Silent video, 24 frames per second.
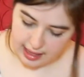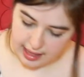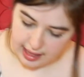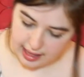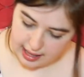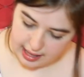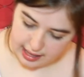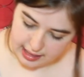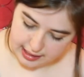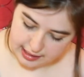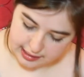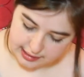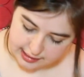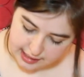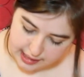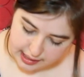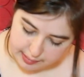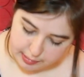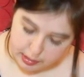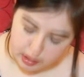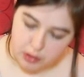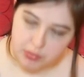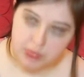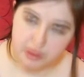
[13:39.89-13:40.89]
And the
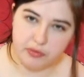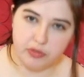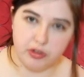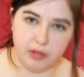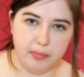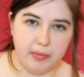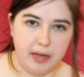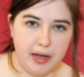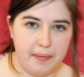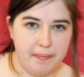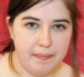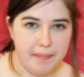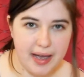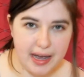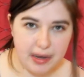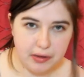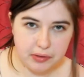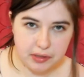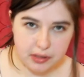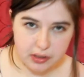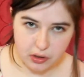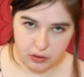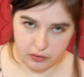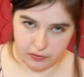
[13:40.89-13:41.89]
same goes for my
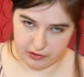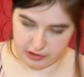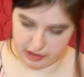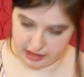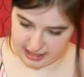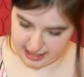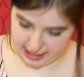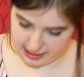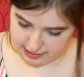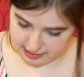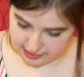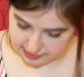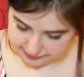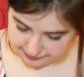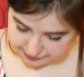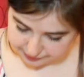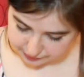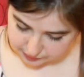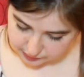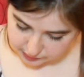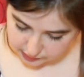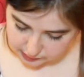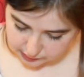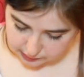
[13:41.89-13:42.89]
mouse over here.
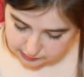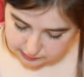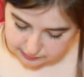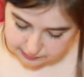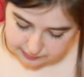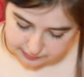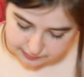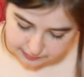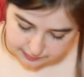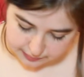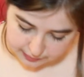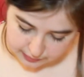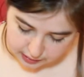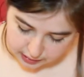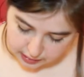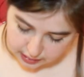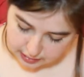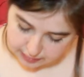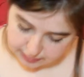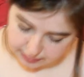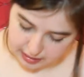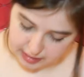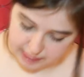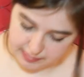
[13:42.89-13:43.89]

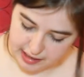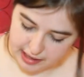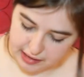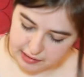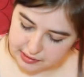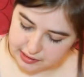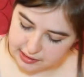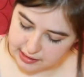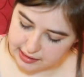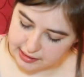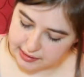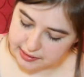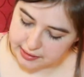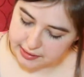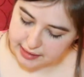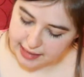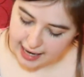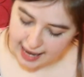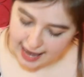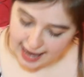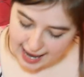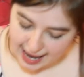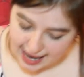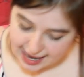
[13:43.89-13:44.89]
My mouse isn't
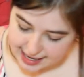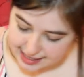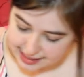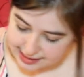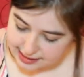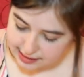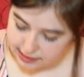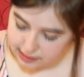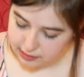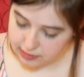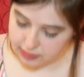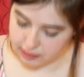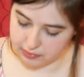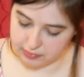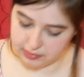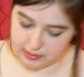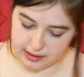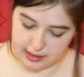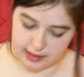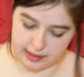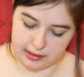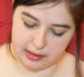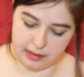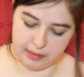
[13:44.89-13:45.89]
as close
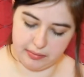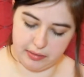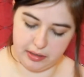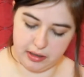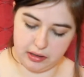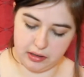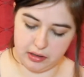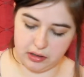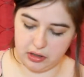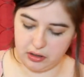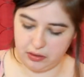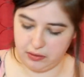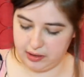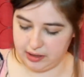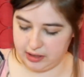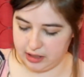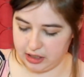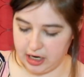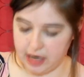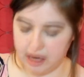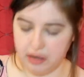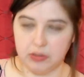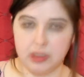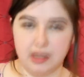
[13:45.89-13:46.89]
as the mug, so its
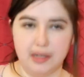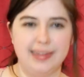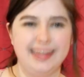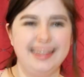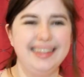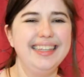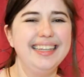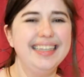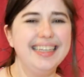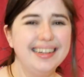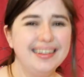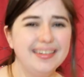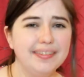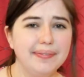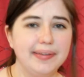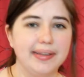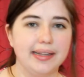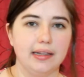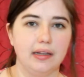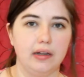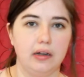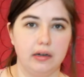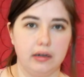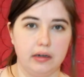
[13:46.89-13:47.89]
shadow's a little
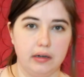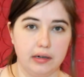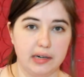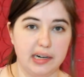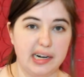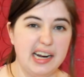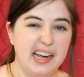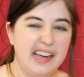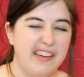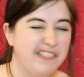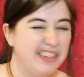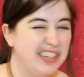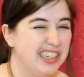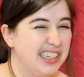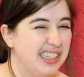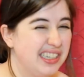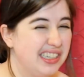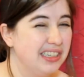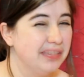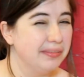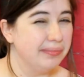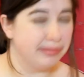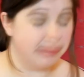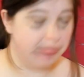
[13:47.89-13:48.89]
bit longer, but it's
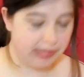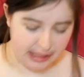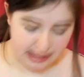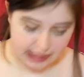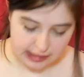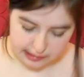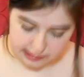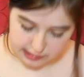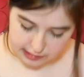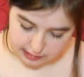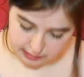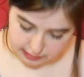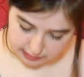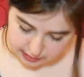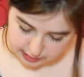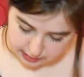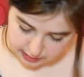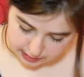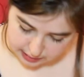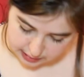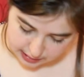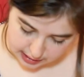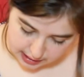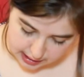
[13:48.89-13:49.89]
still pretty
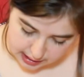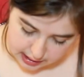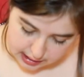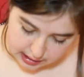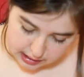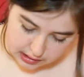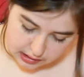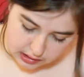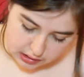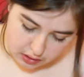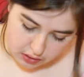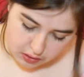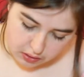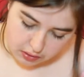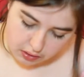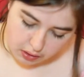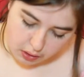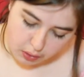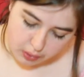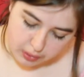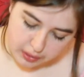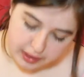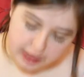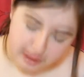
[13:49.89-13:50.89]
close. So
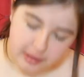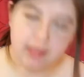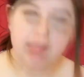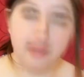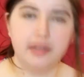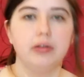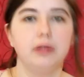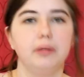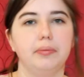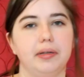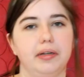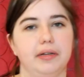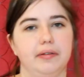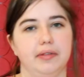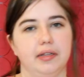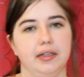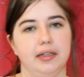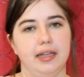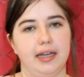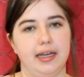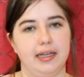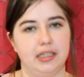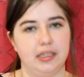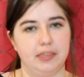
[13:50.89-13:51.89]
only a little bit of the
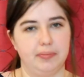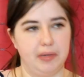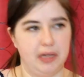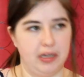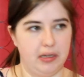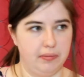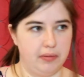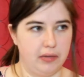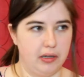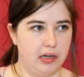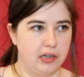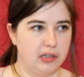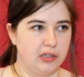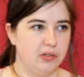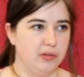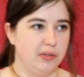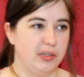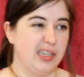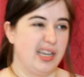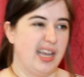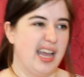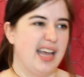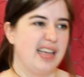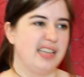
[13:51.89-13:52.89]
light's being blocked, so
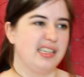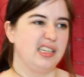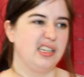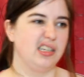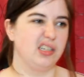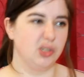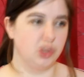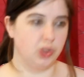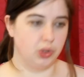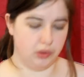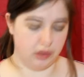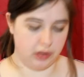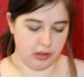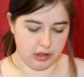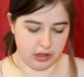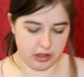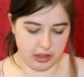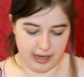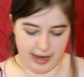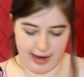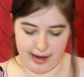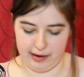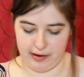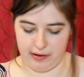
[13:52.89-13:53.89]
it's casting a shorter
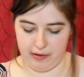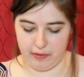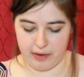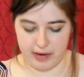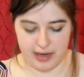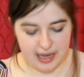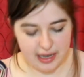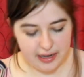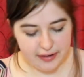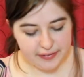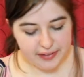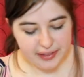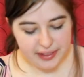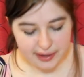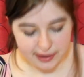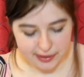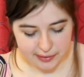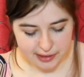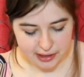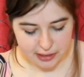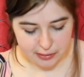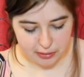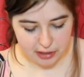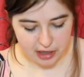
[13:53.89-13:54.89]
shadow, even though
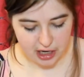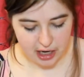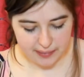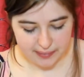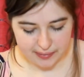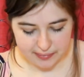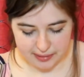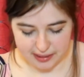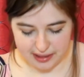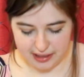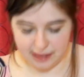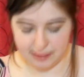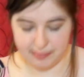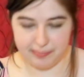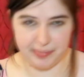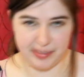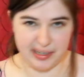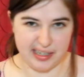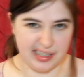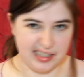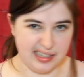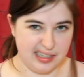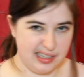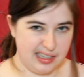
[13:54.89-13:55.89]
it's probably the
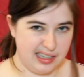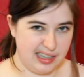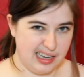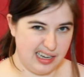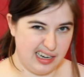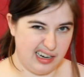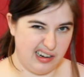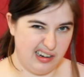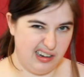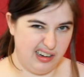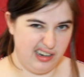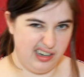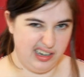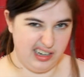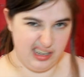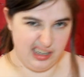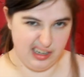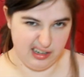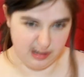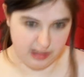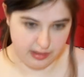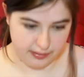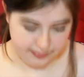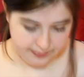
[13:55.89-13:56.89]
biggest thing on
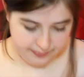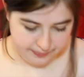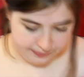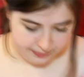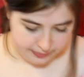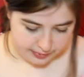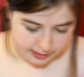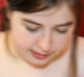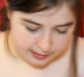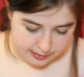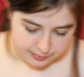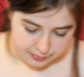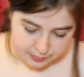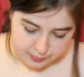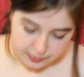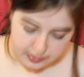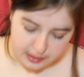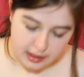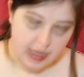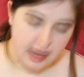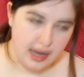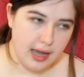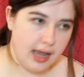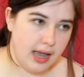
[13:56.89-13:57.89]
here.
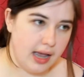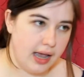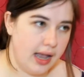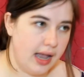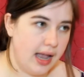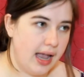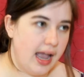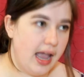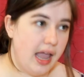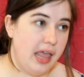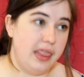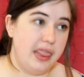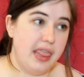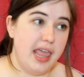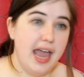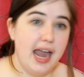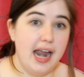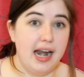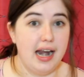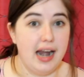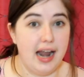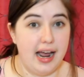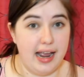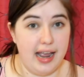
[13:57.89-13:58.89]
And
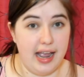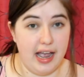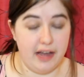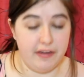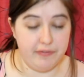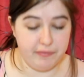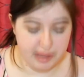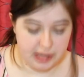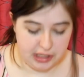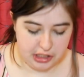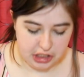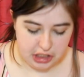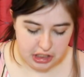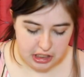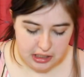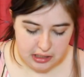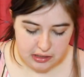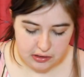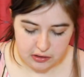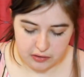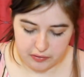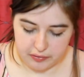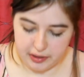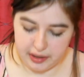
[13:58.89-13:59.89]
then I have my
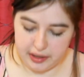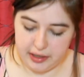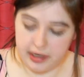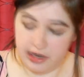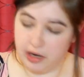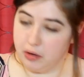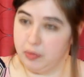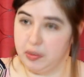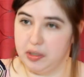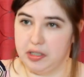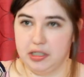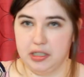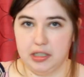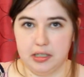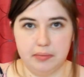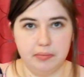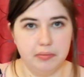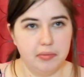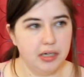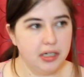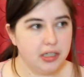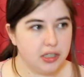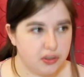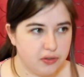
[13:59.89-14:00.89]
cheese over here, which is
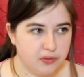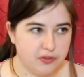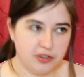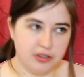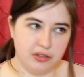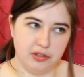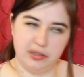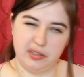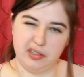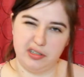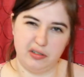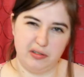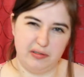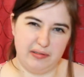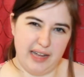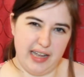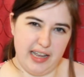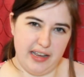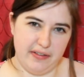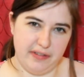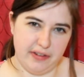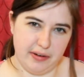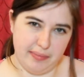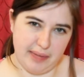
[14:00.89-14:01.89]
much further
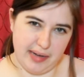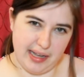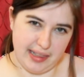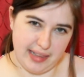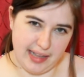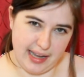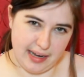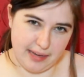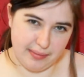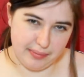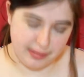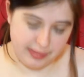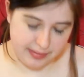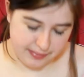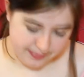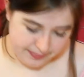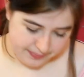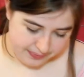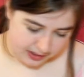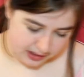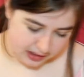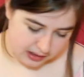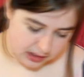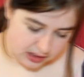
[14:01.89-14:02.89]
away from my lamp.
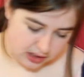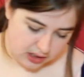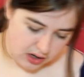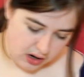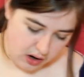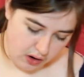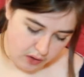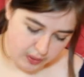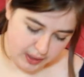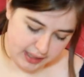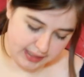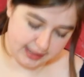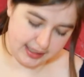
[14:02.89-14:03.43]
So it's